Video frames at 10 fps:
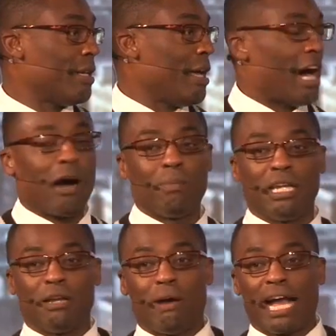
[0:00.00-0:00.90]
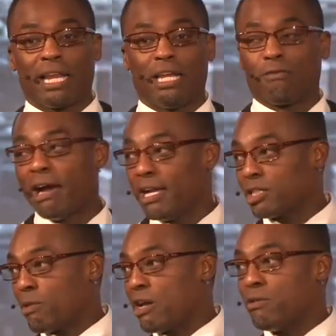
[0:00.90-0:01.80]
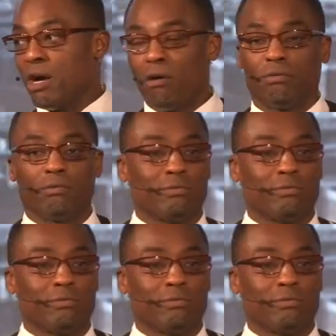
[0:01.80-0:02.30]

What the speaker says: I don't believe nobody can live right. That's why you don't.